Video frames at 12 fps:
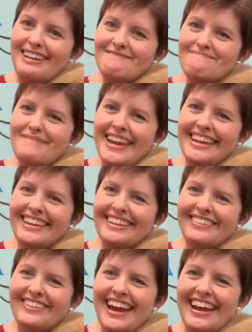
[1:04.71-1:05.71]
Make
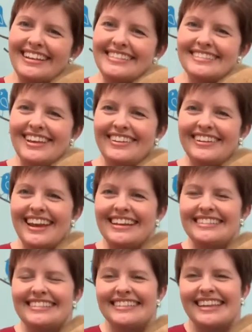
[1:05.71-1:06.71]
your hands all
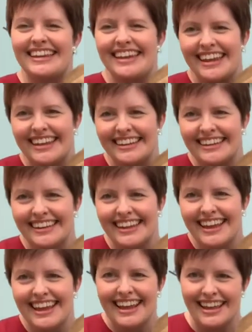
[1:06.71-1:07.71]
nice and neat.
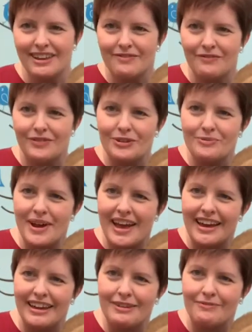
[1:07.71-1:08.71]
If you're
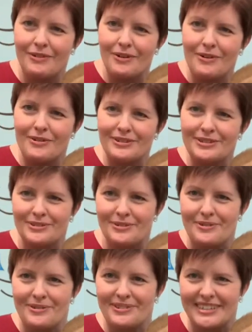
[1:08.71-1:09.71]
ready for a
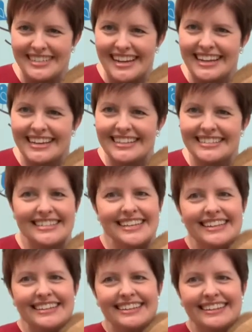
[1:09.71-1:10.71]
story, take a
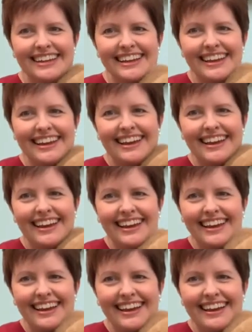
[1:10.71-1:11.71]
seat.
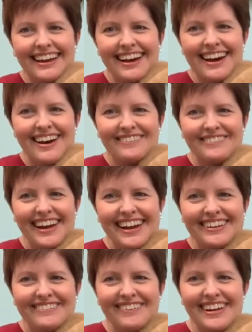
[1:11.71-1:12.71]
All
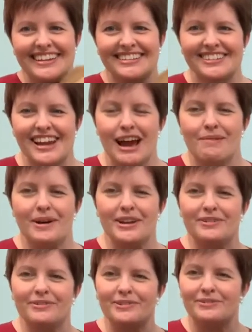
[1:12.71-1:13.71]
right, great job. I
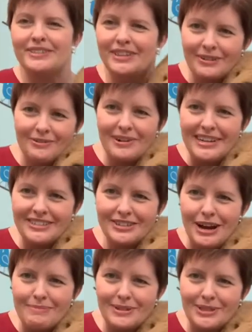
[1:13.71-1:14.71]
know you did a great
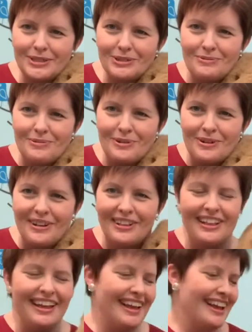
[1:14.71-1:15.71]
job at
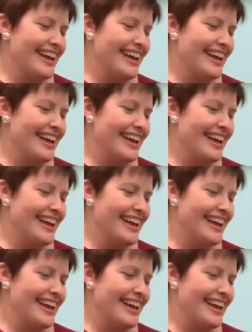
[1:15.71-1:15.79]
school.